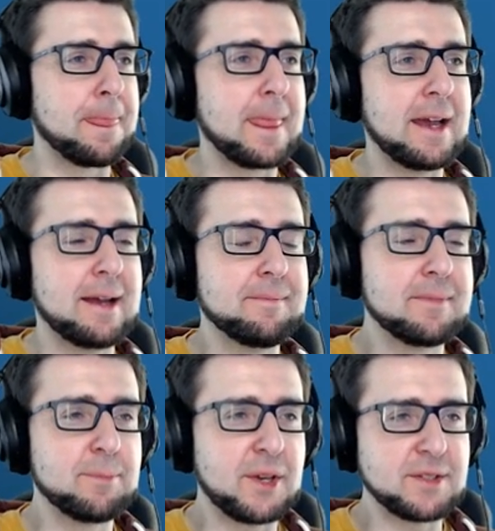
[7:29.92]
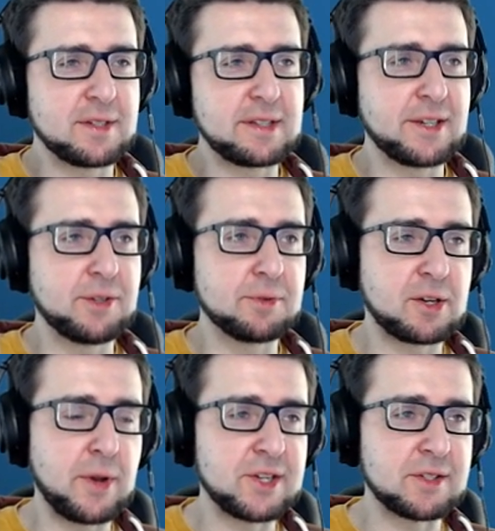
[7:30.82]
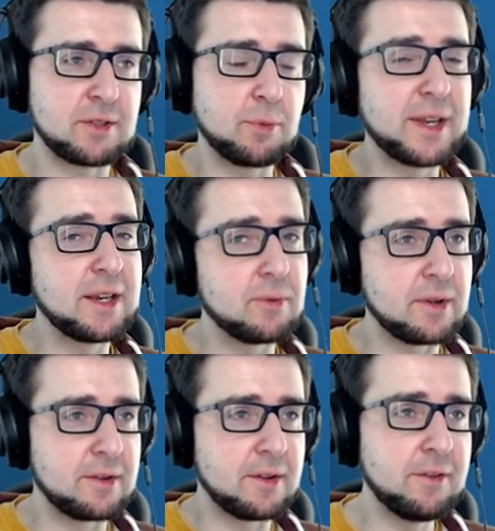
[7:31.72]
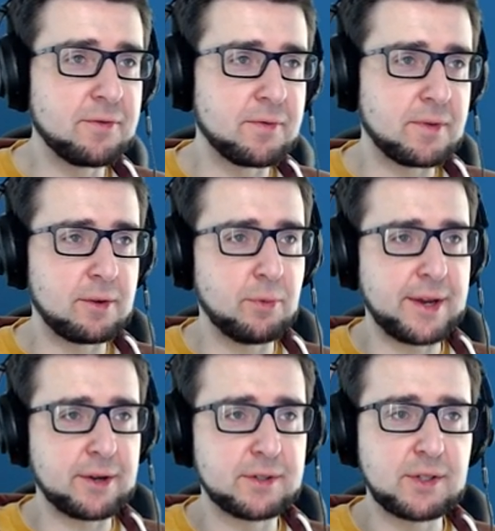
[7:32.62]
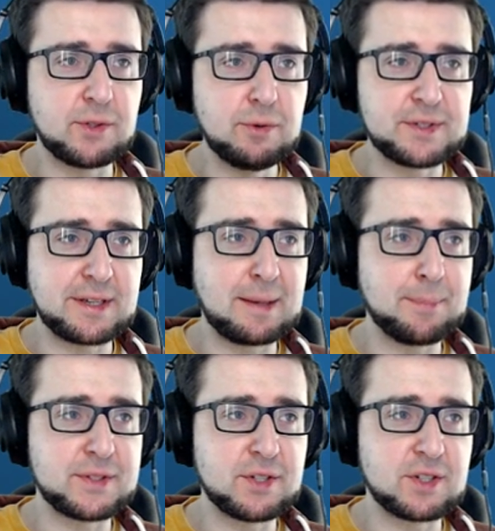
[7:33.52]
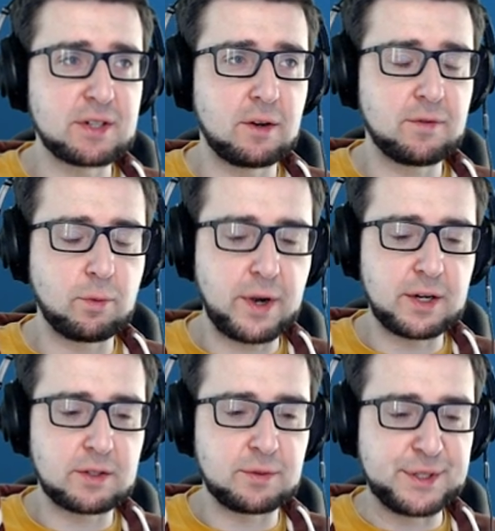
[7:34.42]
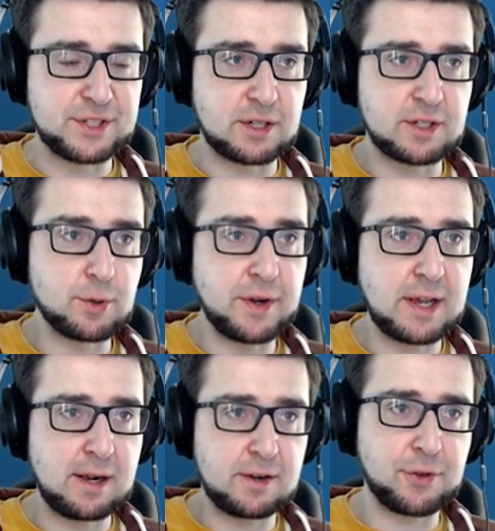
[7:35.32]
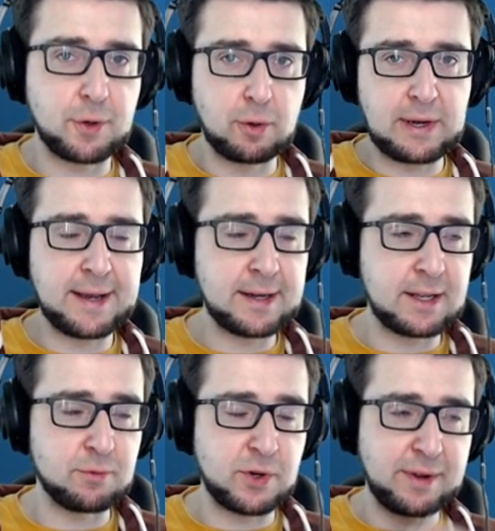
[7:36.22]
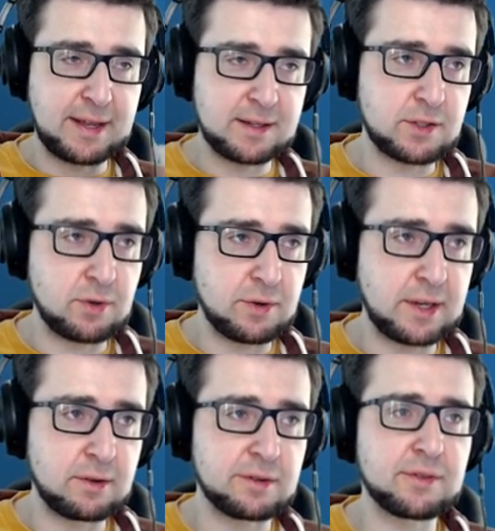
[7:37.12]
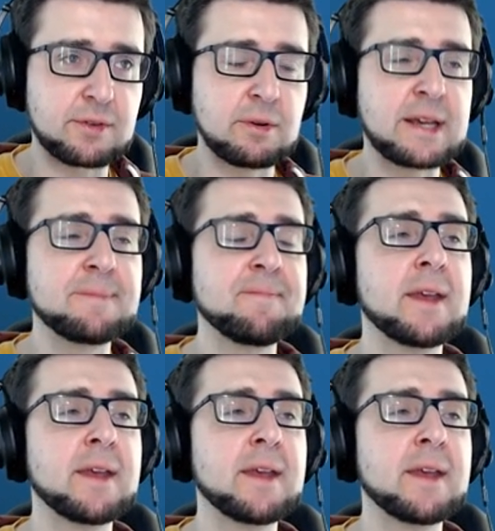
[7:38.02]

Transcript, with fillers: Um, because there's like a huge equation. So we, if we are going to use any position of where we start drawing our throw line and where we end drawing our throw line,